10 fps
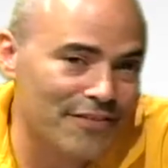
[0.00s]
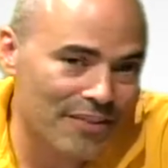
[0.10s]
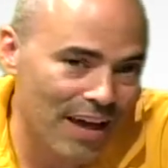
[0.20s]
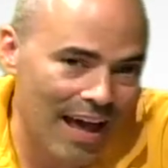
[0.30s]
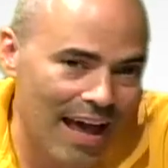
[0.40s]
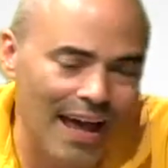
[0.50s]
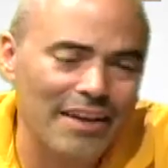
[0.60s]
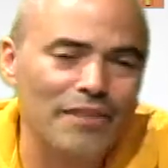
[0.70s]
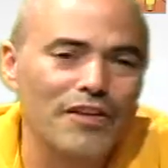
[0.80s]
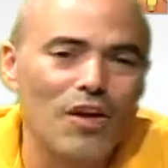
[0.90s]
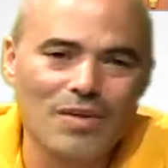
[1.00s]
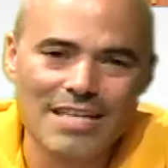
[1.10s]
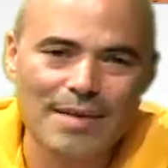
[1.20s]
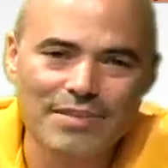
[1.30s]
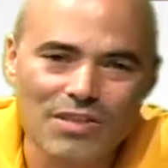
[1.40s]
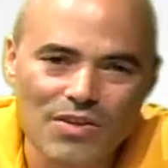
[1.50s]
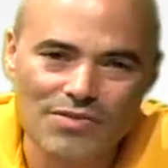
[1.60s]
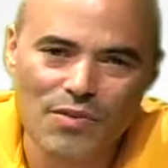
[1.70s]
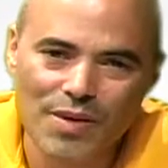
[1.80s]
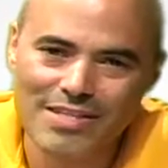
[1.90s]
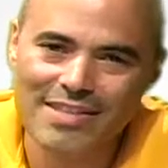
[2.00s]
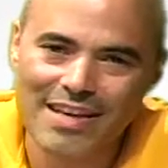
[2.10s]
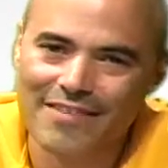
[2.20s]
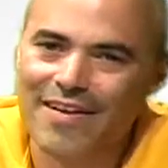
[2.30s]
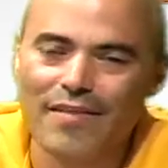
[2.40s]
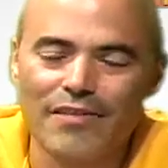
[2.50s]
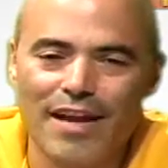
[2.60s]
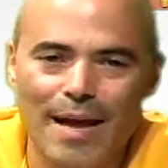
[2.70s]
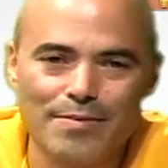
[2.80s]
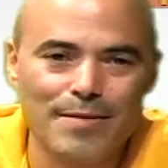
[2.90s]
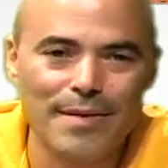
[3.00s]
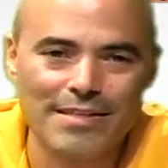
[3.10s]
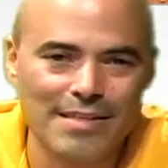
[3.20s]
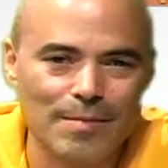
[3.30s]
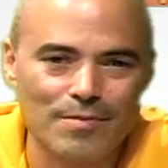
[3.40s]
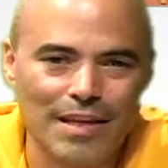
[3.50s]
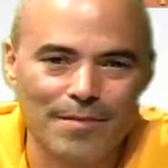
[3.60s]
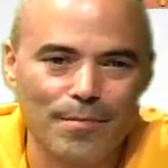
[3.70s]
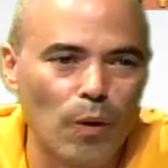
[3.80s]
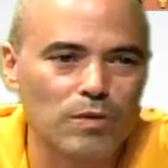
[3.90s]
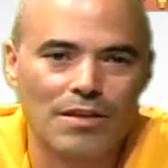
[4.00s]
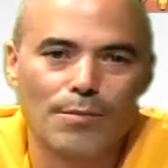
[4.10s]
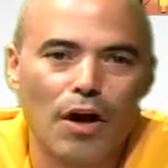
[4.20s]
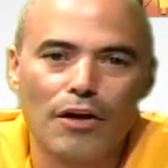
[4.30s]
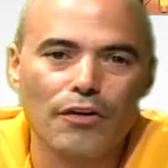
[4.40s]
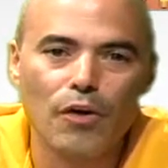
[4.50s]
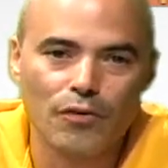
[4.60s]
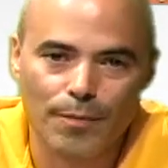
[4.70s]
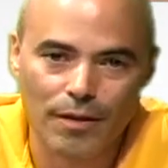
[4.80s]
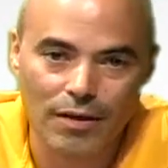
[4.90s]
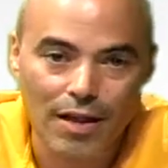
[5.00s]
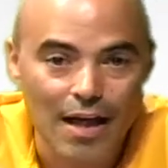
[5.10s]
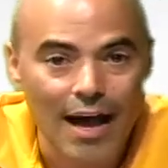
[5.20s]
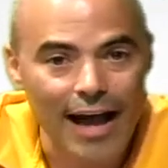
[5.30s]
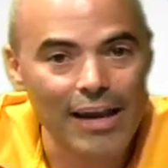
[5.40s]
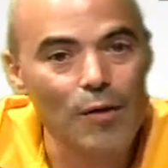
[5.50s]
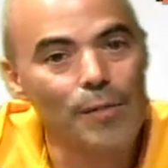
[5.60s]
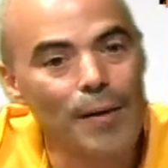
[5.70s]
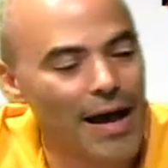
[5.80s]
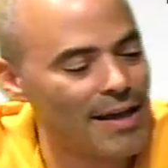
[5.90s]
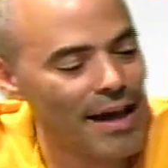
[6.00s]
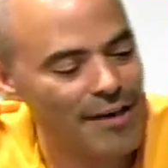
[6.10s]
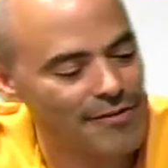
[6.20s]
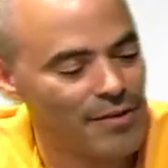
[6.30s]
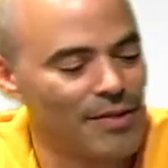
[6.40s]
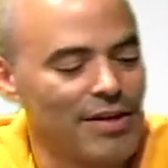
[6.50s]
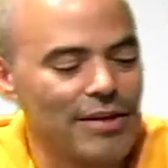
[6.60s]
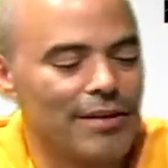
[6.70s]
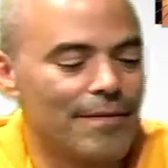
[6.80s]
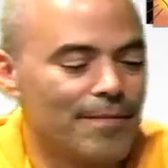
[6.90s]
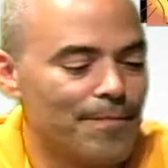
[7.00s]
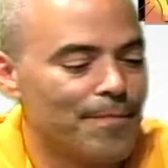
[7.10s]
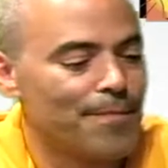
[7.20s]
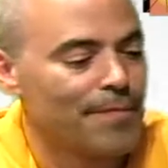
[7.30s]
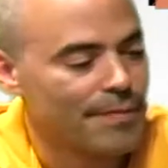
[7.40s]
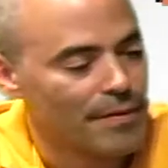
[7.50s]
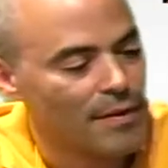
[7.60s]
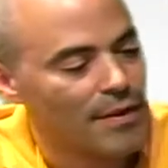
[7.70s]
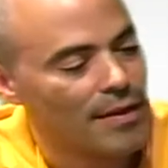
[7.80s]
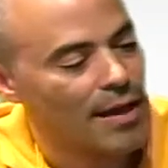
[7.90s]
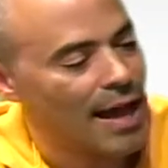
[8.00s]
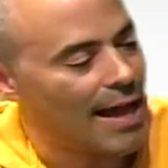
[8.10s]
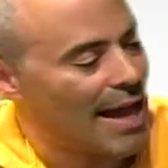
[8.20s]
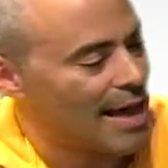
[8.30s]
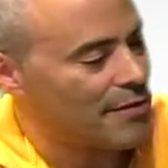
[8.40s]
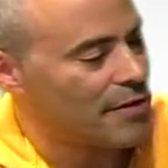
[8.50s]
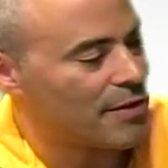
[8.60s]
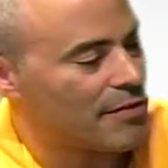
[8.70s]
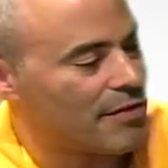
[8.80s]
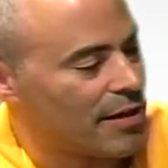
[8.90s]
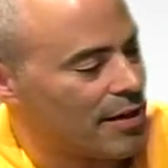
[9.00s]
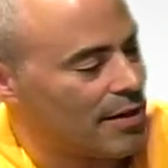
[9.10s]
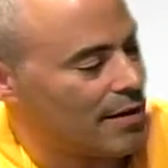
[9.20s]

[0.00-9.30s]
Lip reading: how do you even know which app to use for which thing? 500 apps to me seems like most of them are unusable. I know on my iPhone here, I have, and you can see it.